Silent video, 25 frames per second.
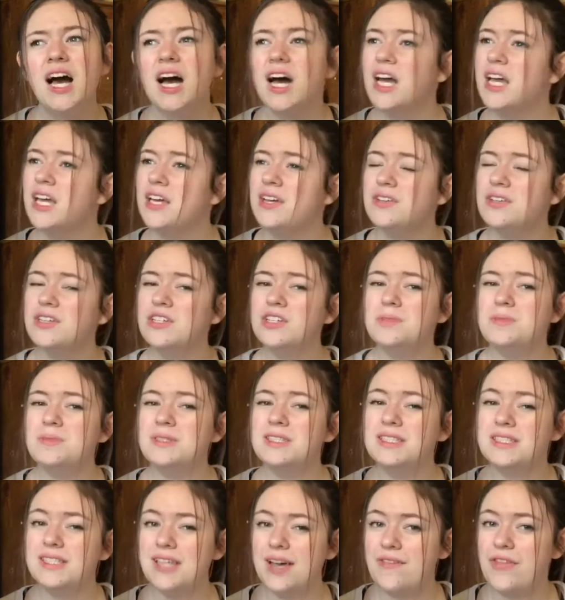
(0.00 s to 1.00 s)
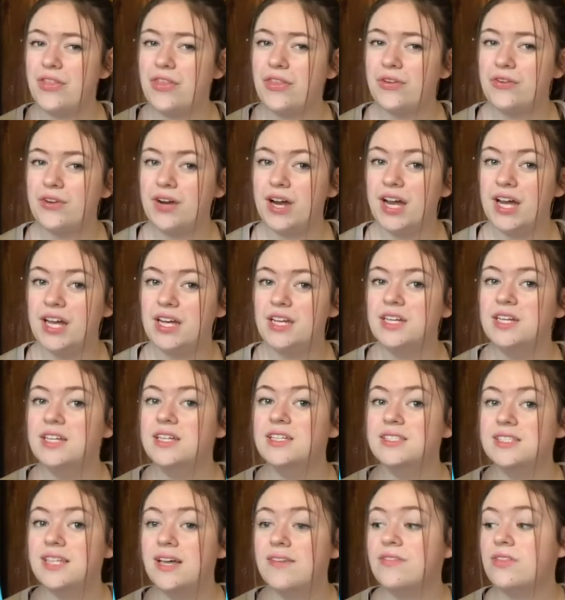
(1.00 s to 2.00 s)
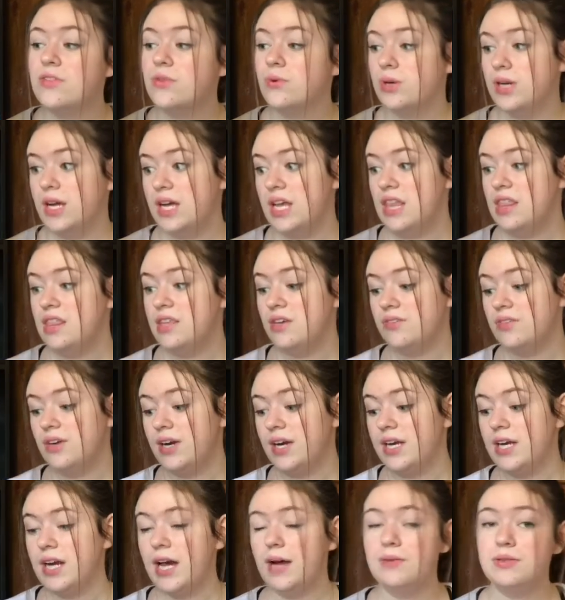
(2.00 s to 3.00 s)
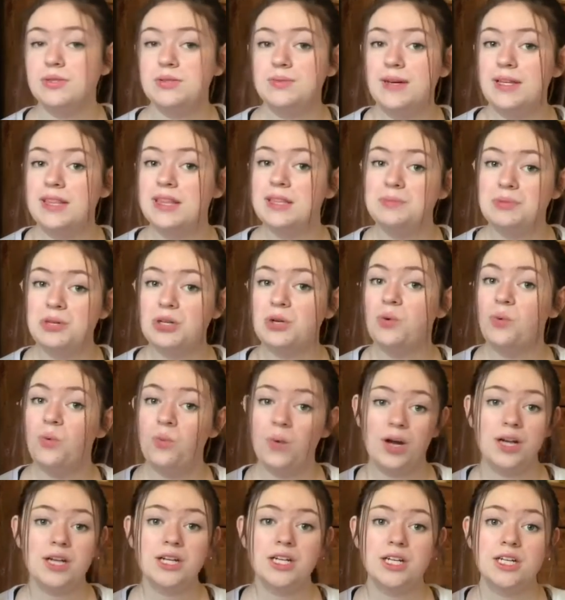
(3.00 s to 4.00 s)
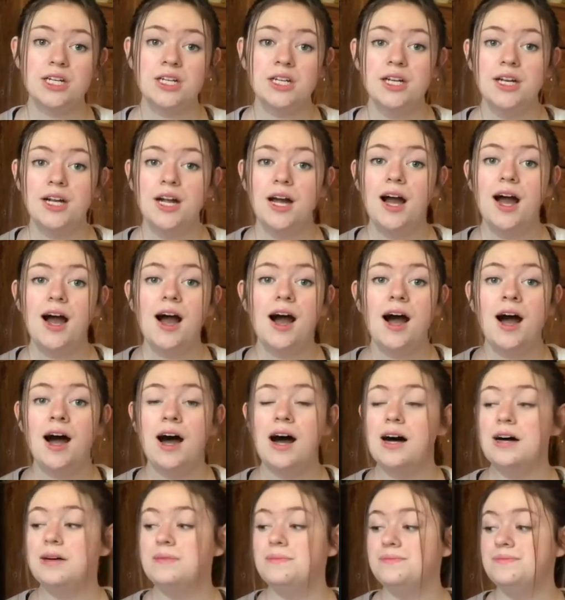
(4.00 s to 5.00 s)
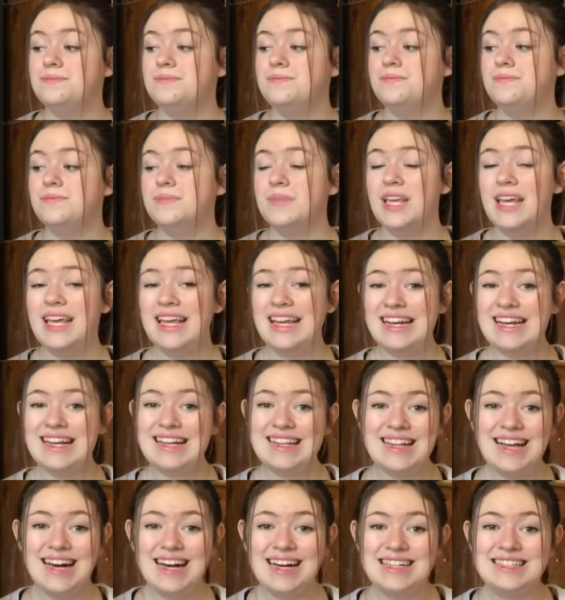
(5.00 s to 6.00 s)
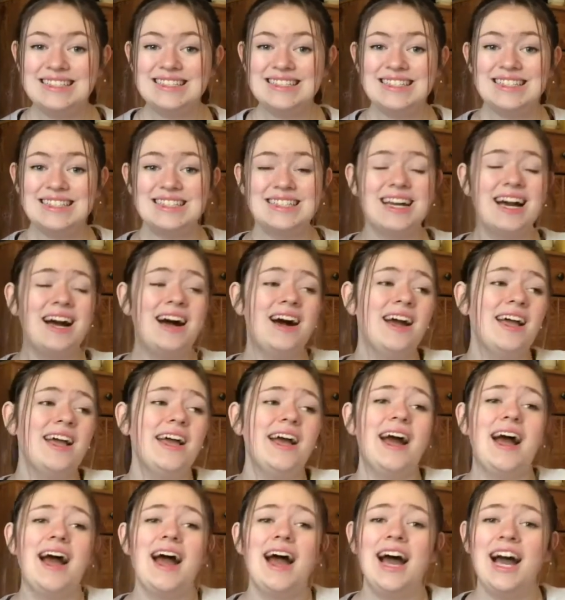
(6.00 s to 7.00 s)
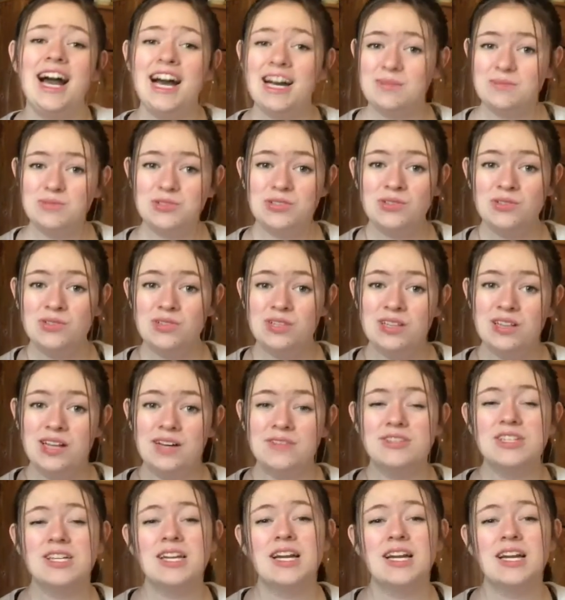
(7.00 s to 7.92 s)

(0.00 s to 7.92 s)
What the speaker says: It could have been 7th grade. 7th or 8th grade, I was read the book Wonder in class, and I absolutely loved it, and